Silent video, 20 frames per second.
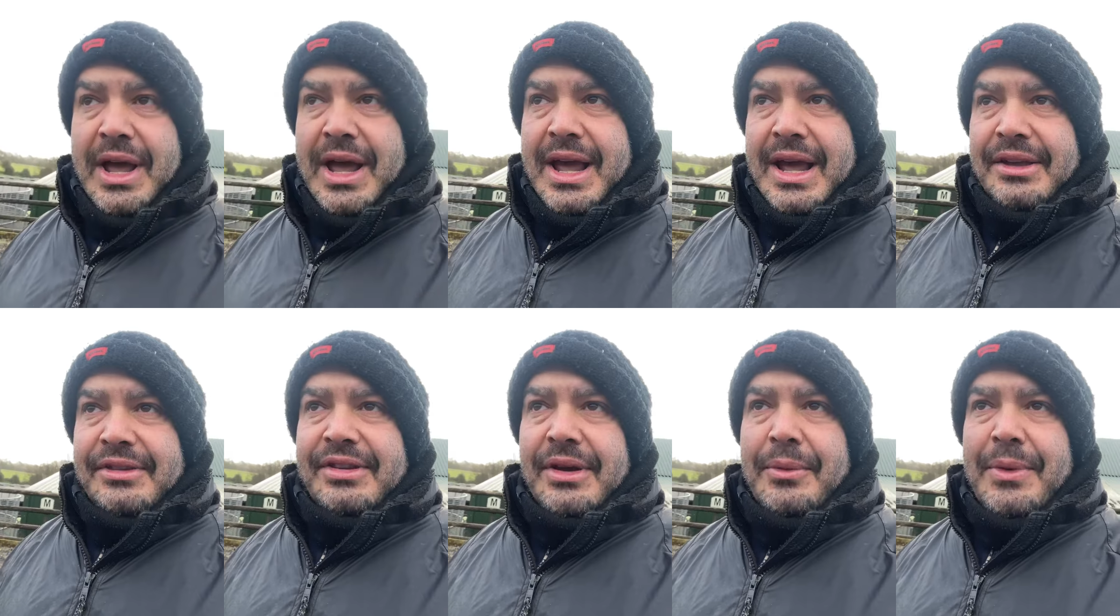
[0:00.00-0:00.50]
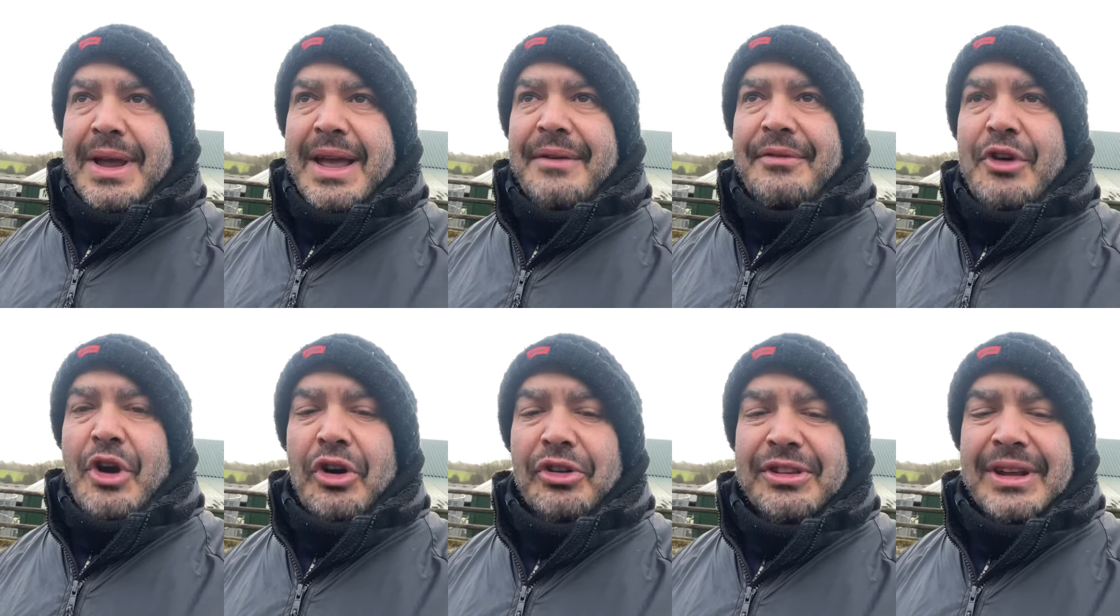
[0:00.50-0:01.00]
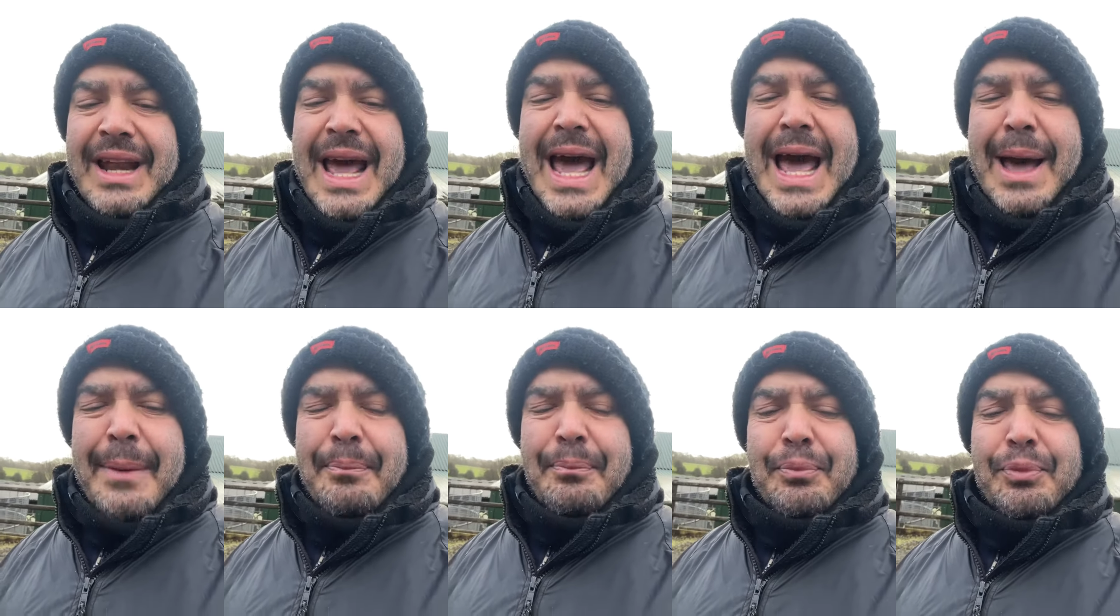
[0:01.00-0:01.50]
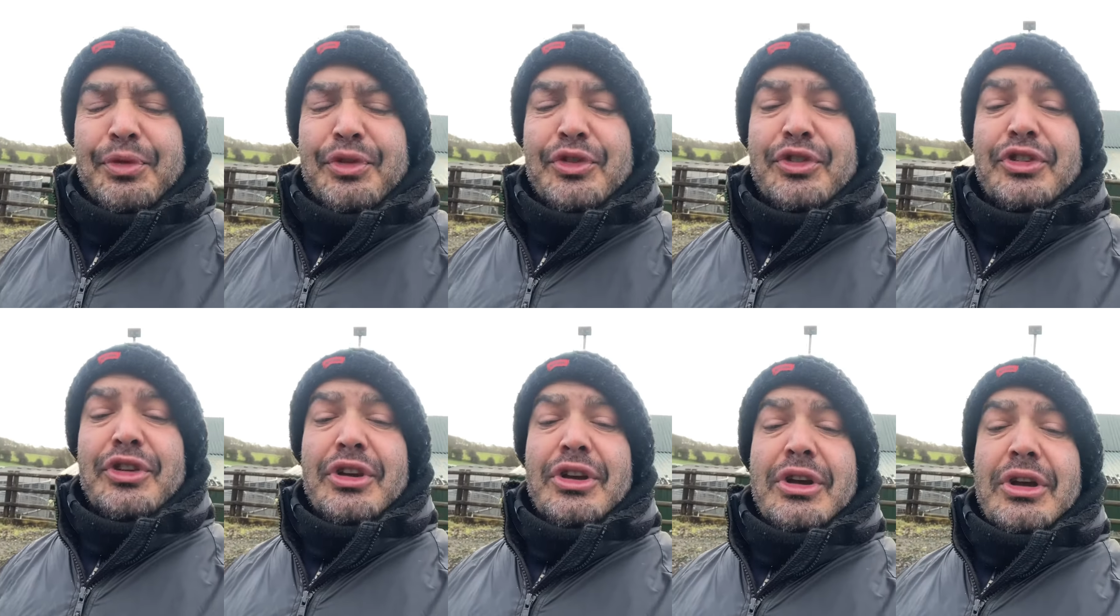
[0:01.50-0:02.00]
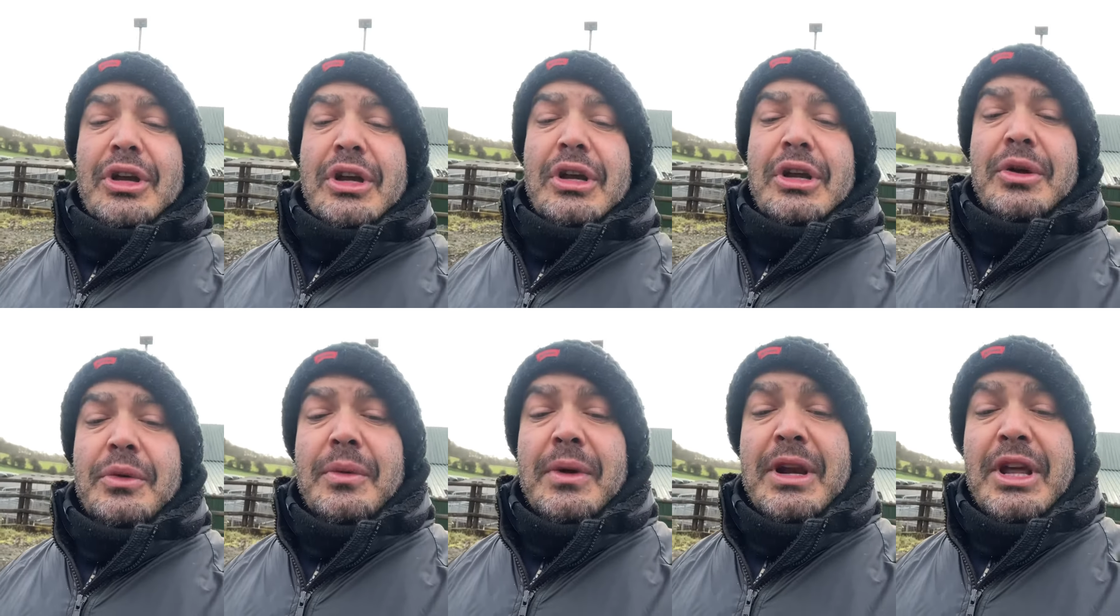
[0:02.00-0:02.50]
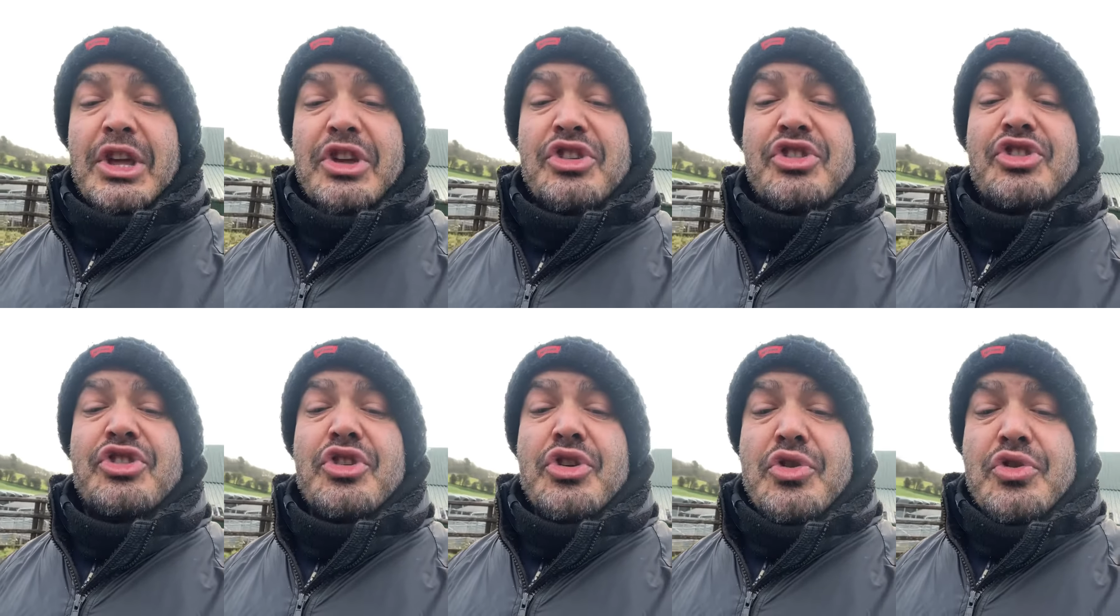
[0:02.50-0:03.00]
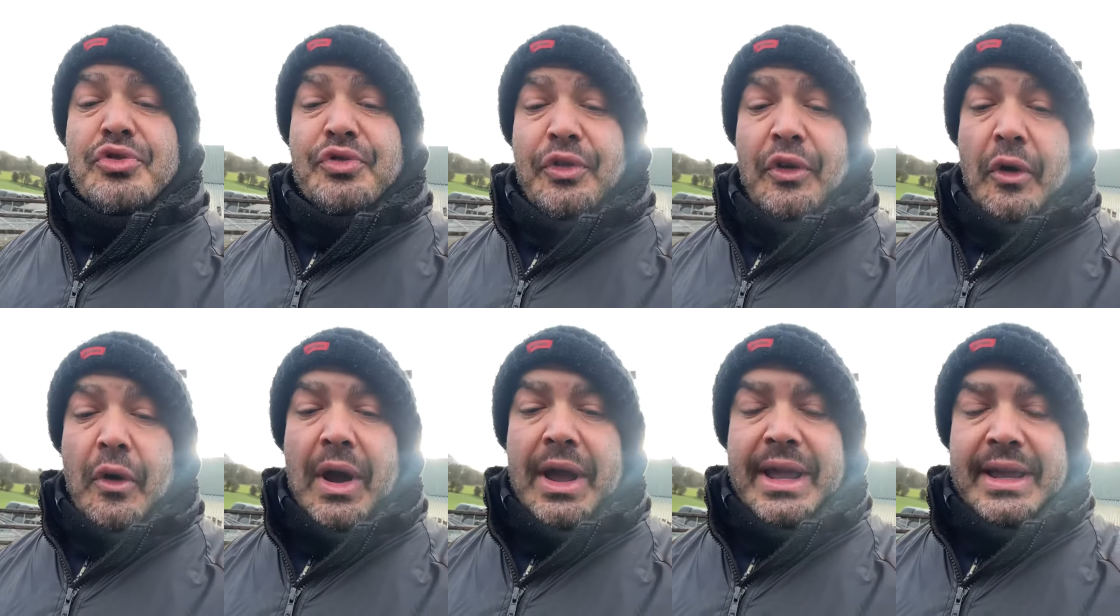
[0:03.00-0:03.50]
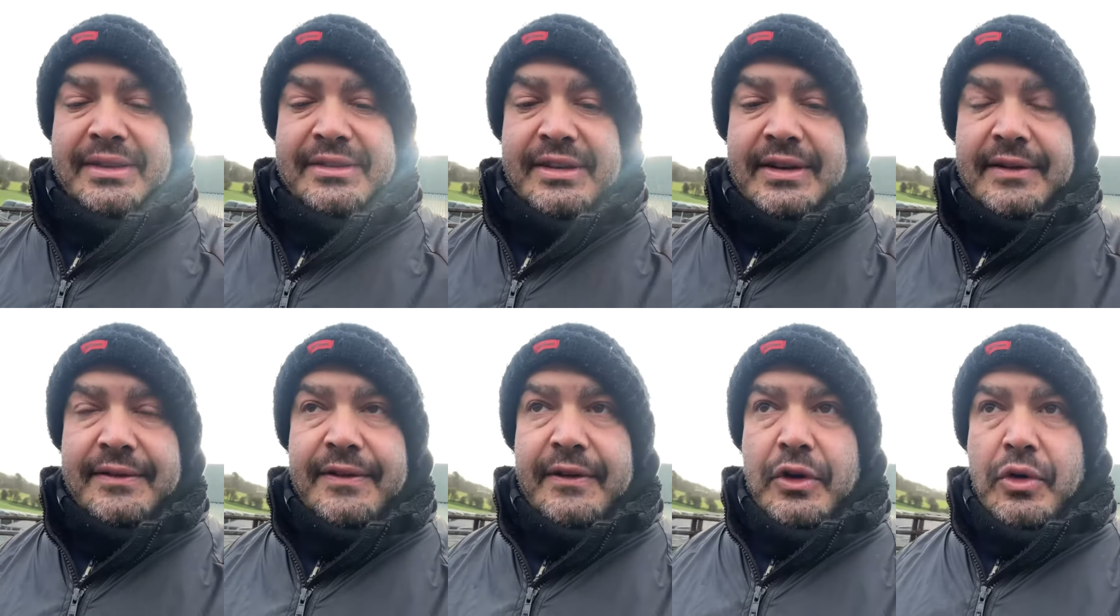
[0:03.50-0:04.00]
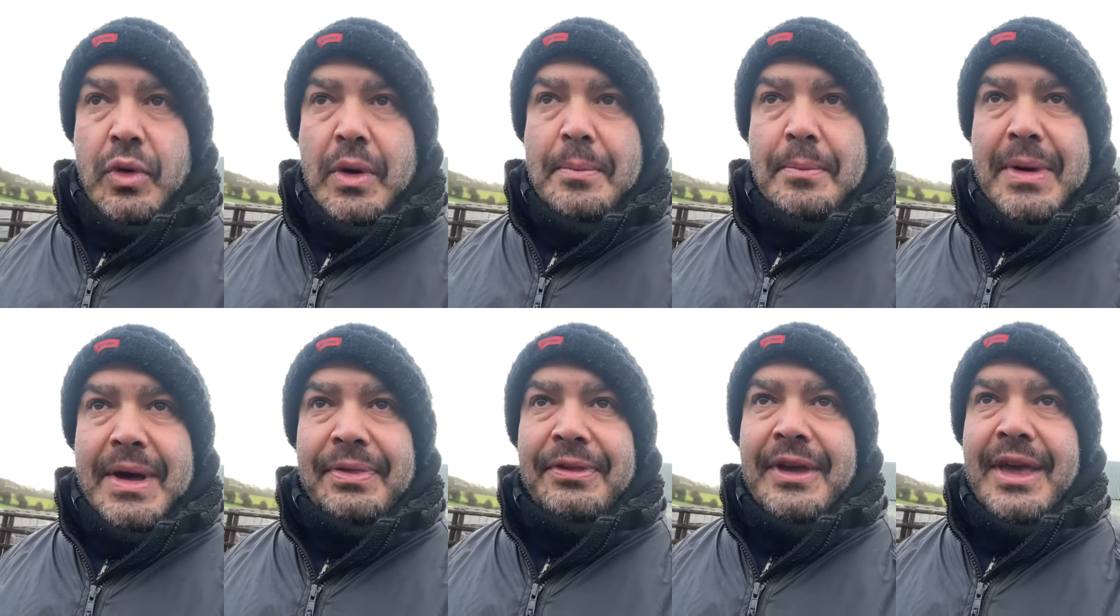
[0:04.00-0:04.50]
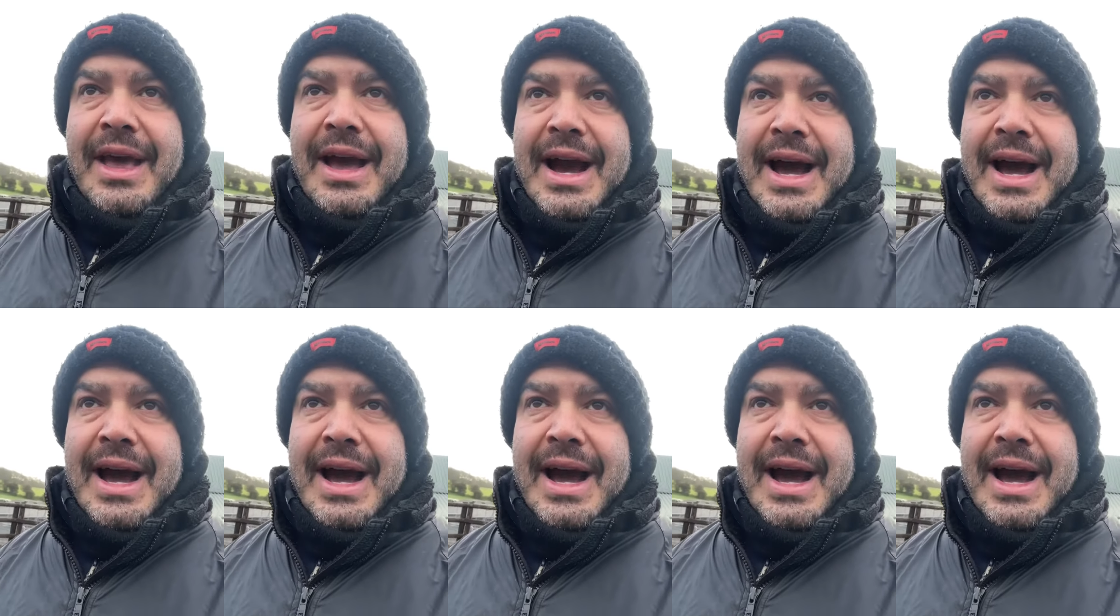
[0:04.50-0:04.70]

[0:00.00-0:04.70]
is that we have got an absolutely huge variety of equipment